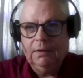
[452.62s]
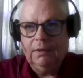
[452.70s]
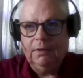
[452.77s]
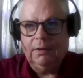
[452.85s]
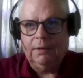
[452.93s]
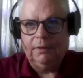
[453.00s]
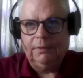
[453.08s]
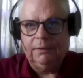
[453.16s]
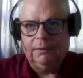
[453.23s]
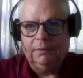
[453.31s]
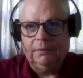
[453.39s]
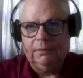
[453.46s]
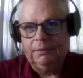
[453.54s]

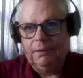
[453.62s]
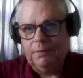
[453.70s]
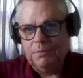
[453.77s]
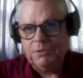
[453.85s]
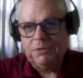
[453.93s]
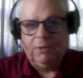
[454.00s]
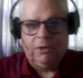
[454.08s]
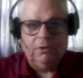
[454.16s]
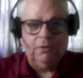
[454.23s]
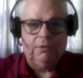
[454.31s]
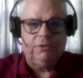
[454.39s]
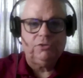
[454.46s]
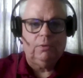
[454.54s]
I was in my
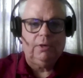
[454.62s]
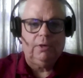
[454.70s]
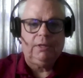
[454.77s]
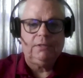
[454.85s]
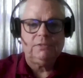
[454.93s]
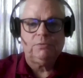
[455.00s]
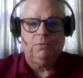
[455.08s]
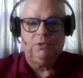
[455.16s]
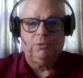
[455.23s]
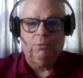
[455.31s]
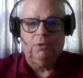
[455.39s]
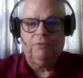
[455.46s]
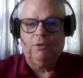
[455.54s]
early 20s, went to
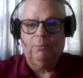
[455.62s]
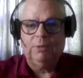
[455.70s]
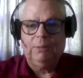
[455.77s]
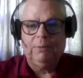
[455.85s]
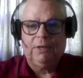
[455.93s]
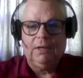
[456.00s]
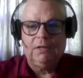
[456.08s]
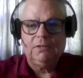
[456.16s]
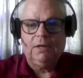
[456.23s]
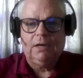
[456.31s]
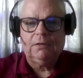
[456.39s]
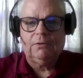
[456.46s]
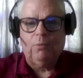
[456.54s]
work for a plumbing
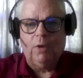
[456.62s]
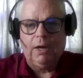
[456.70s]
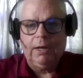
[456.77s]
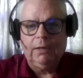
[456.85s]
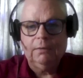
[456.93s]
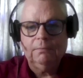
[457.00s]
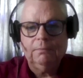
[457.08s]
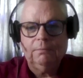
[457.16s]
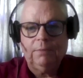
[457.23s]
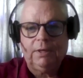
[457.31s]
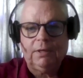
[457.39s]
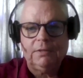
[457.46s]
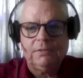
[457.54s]
contractor. Why?
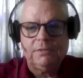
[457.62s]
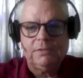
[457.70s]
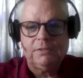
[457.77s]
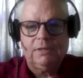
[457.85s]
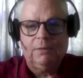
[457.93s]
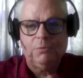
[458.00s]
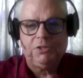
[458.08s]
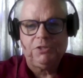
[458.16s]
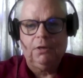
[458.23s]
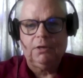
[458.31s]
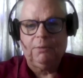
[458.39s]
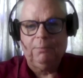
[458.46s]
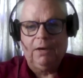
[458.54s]
Because I was
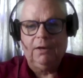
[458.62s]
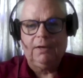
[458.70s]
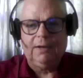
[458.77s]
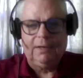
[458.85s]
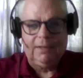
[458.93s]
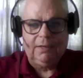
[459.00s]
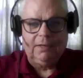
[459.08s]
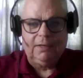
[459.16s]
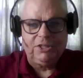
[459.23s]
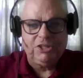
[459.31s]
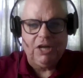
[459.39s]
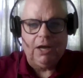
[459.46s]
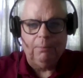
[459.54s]
young and married. I needed a
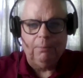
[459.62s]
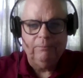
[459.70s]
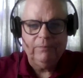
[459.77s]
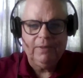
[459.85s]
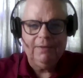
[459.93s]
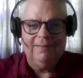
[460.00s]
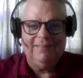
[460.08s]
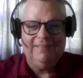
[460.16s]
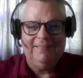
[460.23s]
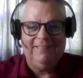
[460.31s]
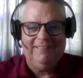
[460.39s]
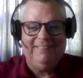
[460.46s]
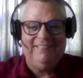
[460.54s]
job,
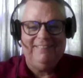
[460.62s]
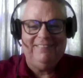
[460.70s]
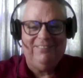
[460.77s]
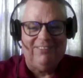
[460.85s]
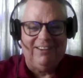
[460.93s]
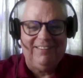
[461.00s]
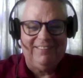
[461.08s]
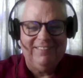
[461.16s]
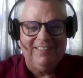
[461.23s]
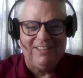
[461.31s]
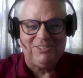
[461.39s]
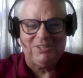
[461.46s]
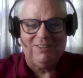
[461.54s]
right?
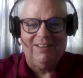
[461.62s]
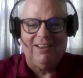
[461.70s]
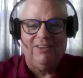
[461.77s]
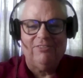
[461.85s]
That's just life.